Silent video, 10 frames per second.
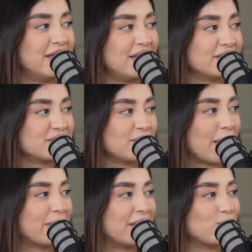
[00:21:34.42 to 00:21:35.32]
And so,
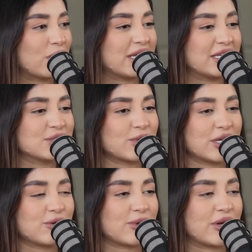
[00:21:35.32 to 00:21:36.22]
I mean, when he's
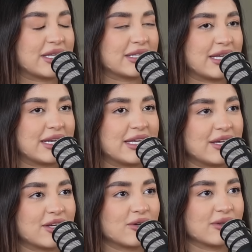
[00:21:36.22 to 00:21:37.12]
running around and
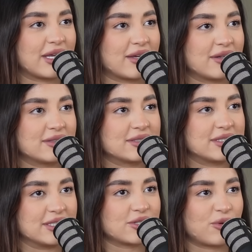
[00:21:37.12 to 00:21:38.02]
he like
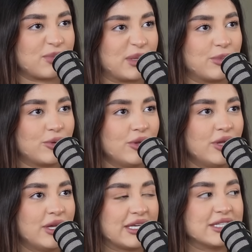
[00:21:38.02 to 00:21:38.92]
sees other people,
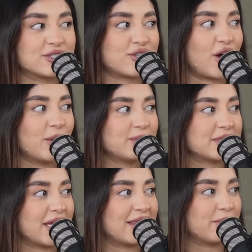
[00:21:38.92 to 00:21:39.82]
he
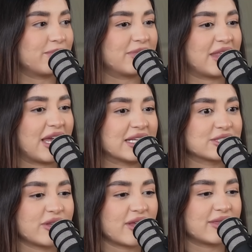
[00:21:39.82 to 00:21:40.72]
stops, and then they
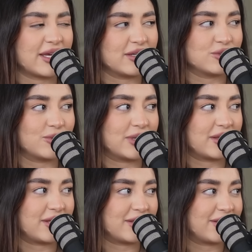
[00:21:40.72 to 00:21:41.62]
it's not like they do
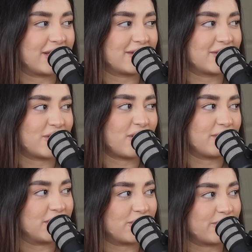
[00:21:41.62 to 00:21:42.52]
anything. Like they're
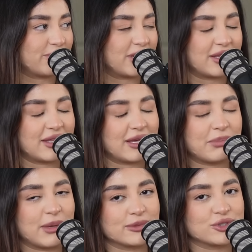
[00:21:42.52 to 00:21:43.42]
not mean or anything.
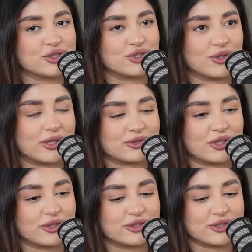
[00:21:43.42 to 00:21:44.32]
People just know how
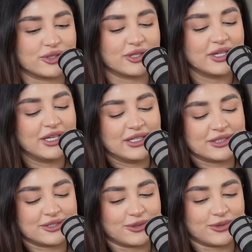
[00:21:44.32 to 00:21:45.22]
toddlers are.
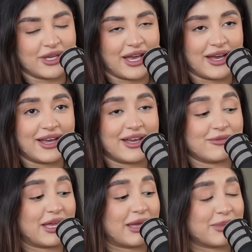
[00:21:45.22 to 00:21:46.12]
So yeah,
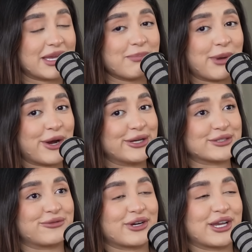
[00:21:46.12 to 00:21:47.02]
being a parent
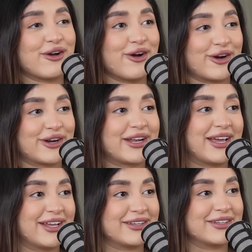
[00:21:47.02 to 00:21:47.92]
is freaking hard
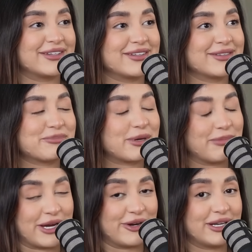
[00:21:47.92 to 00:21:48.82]
and
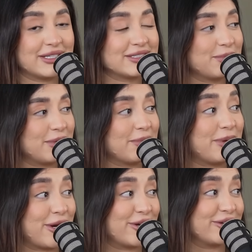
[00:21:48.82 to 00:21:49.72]
preparing to be a
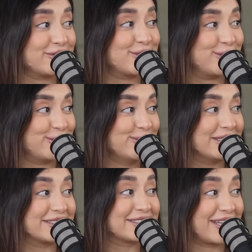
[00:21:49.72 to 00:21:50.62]
parent of two
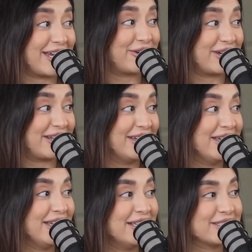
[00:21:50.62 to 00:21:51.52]
is scary.
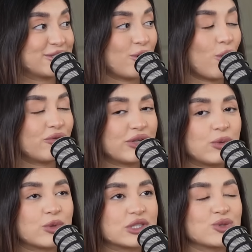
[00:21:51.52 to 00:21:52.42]
So
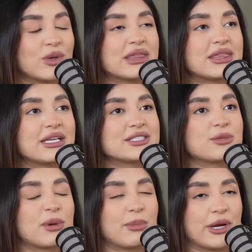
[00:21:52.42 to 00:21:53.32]
hopefully we're doing things
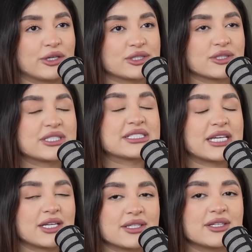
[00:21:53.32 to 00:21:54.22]
to prepare us to
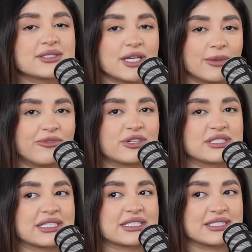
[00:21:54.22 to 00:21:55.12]
set us up for
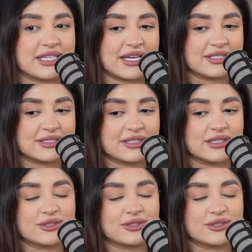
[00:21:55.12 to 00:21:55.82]
success.